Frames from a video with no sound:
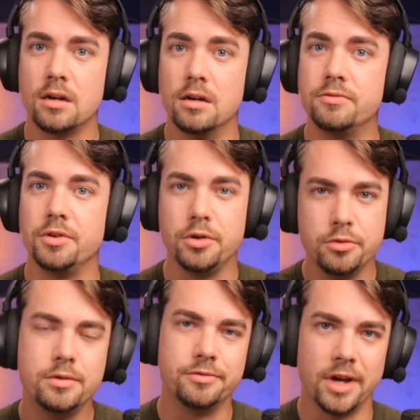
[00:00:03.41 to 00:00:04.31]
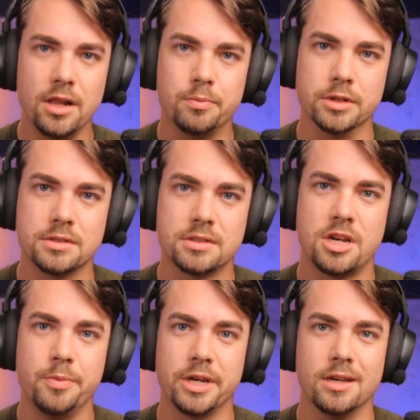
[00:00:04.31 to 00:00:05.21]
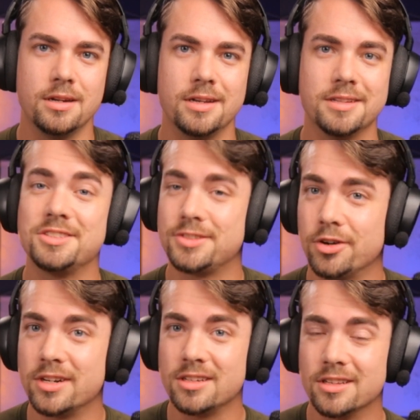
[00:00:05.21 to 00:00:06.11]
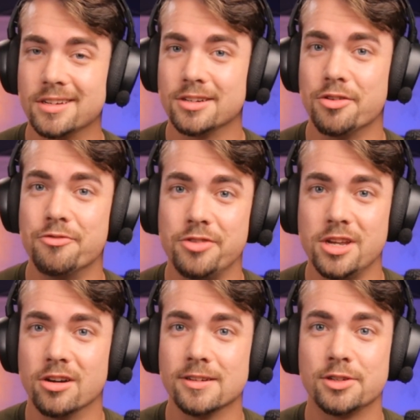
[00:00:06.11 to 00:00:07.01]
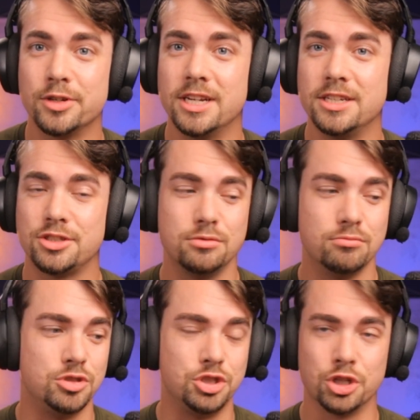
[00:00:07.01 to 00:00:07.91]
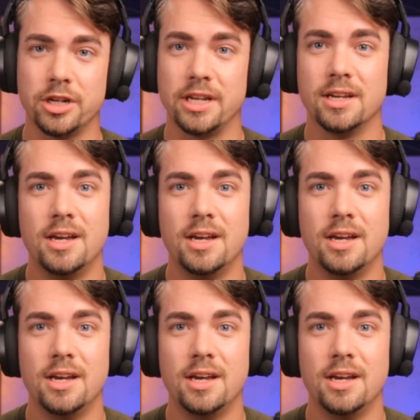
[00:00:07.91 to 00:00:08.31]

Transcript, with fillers: of new developers coming in and starting their VR creation journey.